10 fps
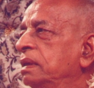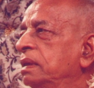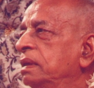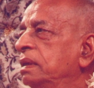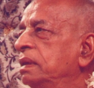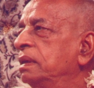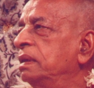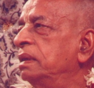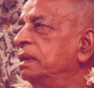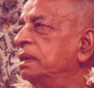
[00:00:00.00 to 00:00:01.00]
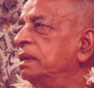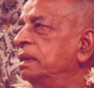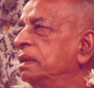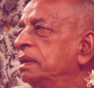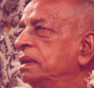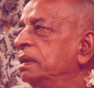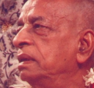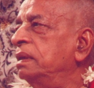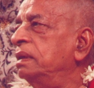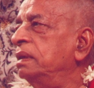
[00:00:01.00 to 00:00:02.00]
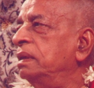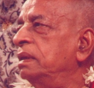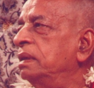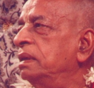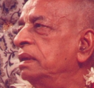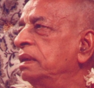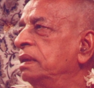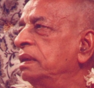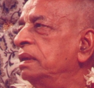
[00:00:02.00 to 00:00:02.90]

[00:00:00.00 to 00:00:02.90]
married with Muni and